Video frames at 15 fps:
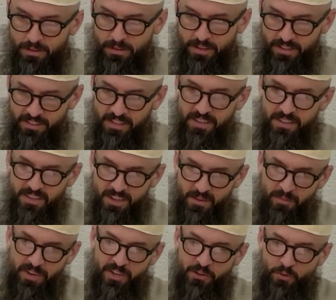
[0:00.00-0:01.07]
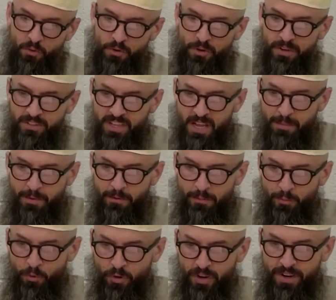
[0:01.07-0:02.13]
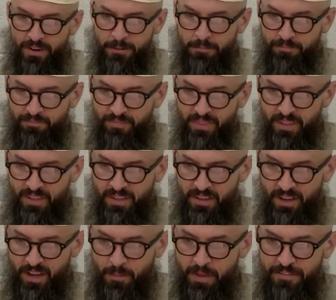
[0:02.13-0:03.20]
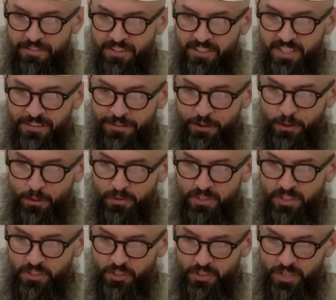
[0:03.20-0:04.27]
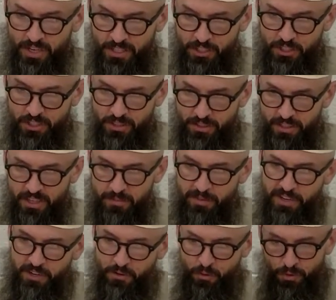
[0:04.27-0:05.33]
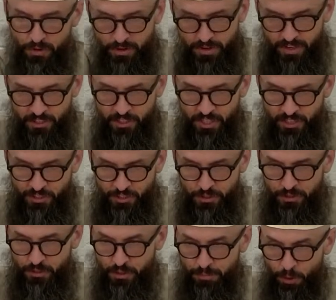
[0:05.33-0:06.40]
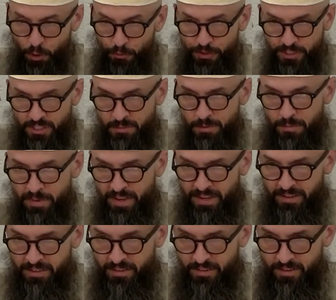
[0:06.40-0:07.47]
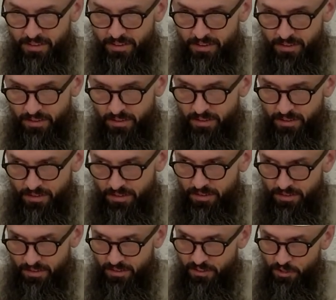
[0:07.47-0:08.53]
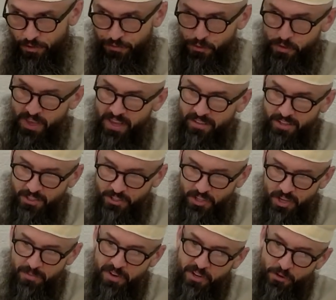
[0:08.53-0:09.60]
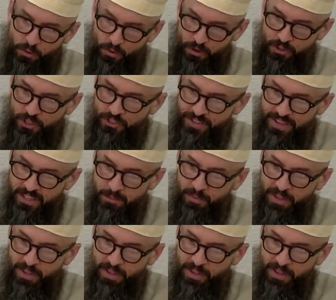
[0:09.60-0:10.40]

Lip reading: Kissing the Yemeni corner has not been reported. If it's difficult to touch the Yemeni corner, a gesture to both is to be made. So if you can't touch the Yemeni corner, just like